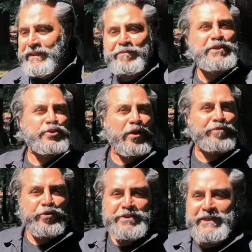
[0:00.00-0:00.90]
was a sort of a
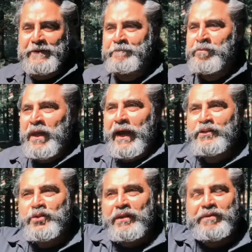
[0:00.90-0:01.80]
routine. I
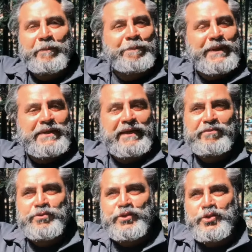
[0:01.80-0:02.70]
used to live in a building
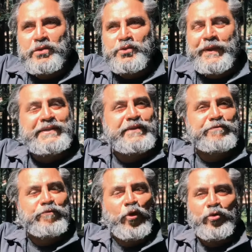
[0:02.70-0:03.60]
which was twenty
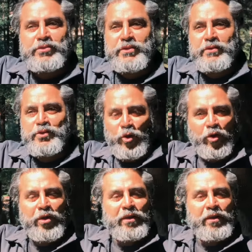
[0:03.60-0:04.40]
floors tall.